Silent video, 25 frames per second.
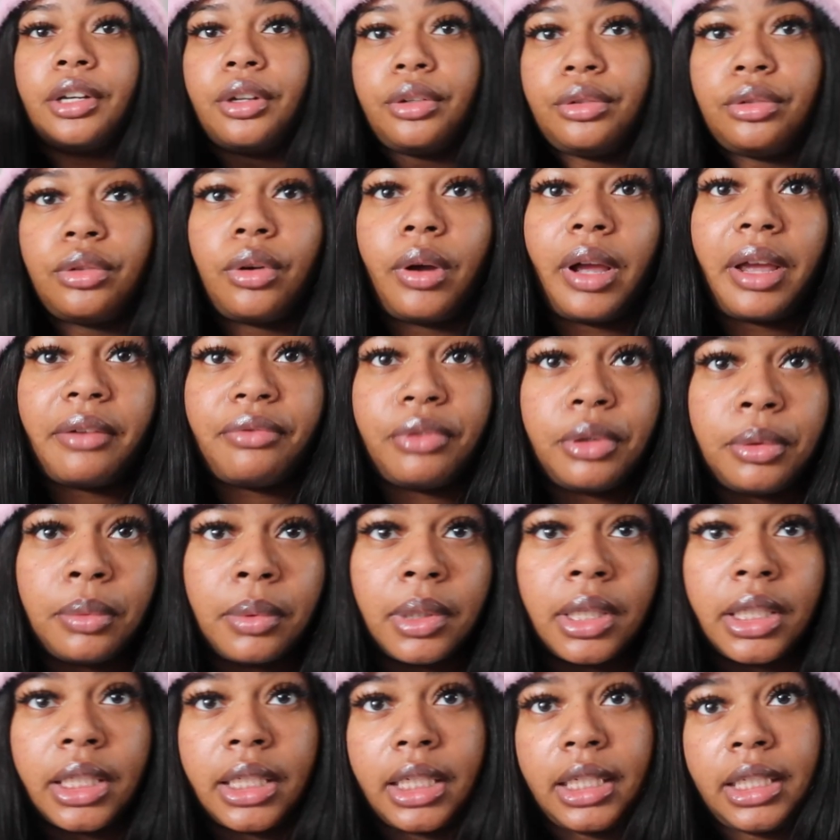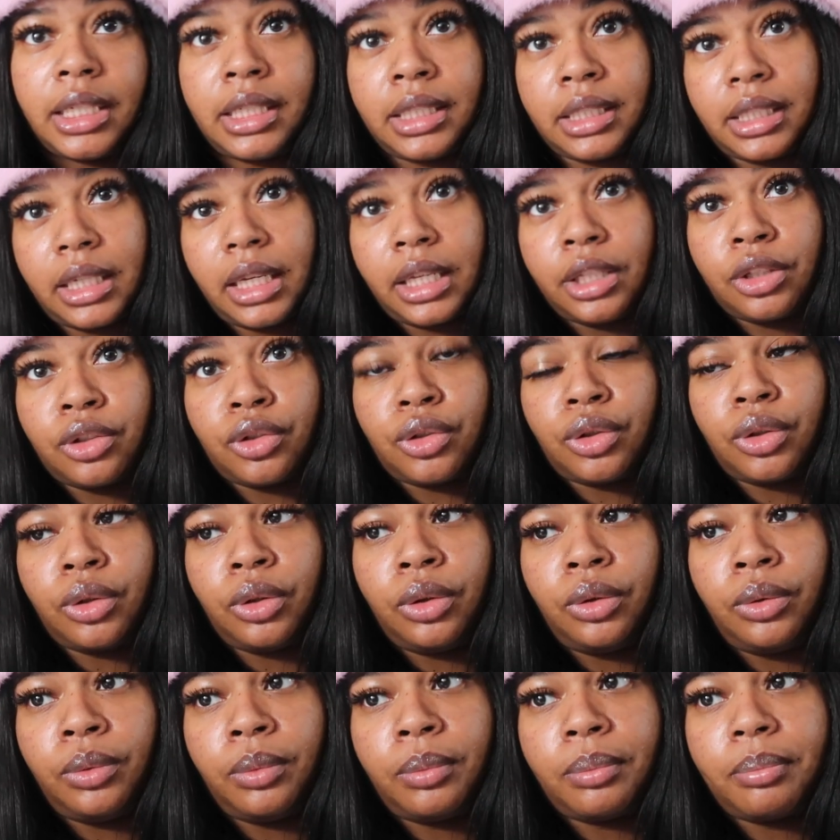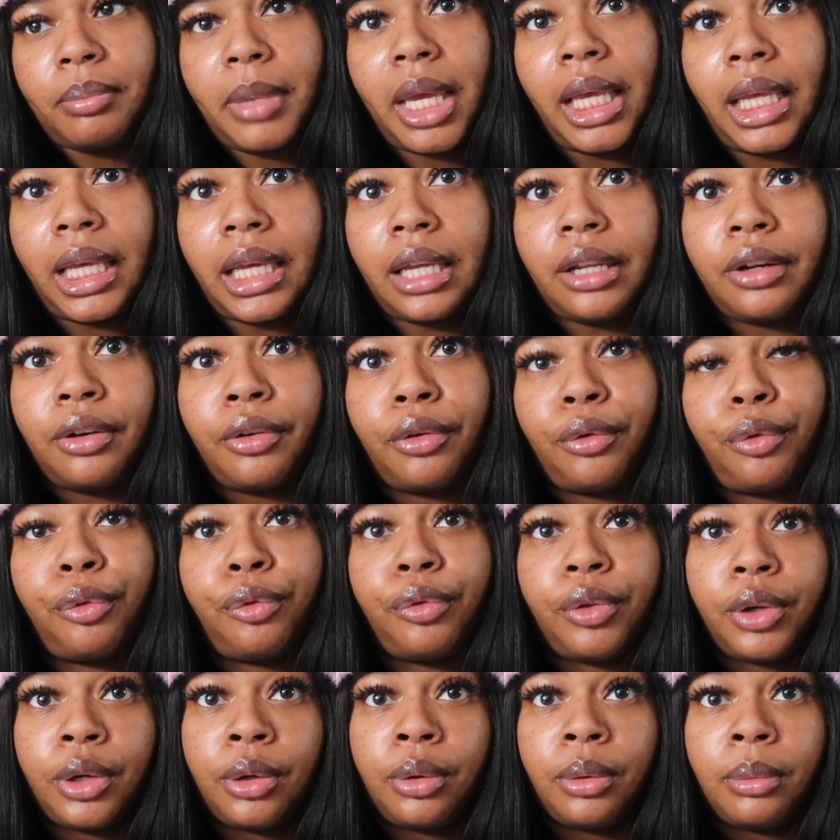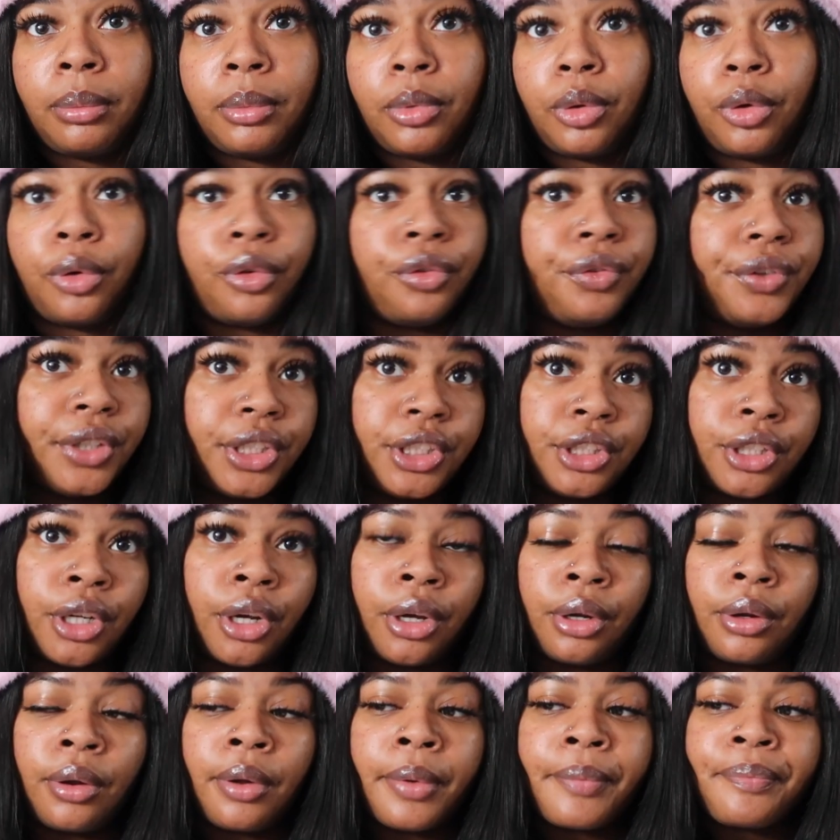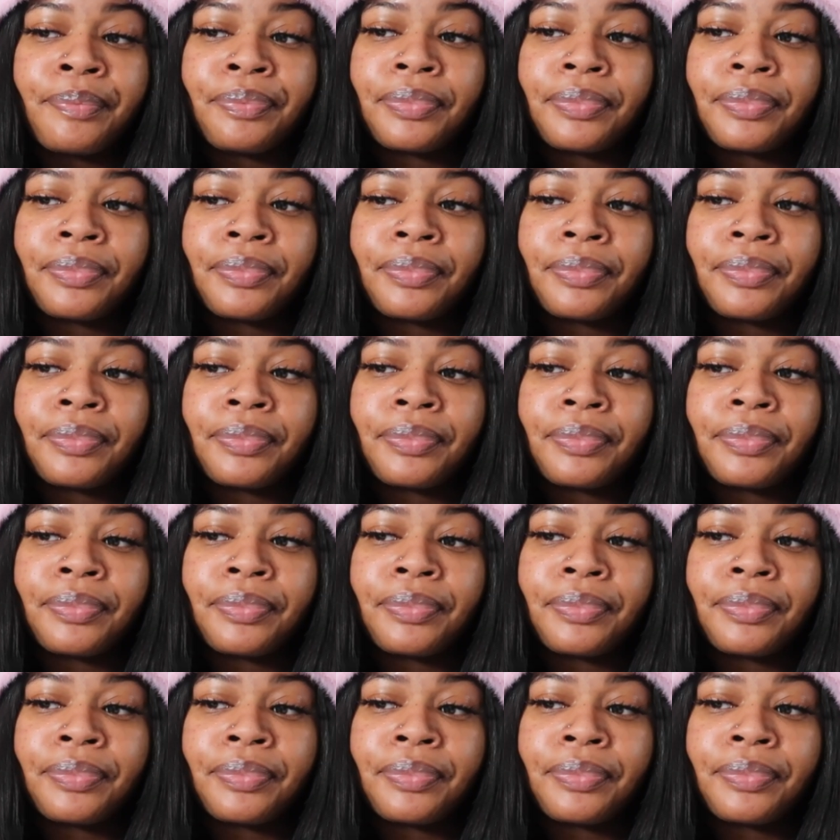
know not everyone is into making film or video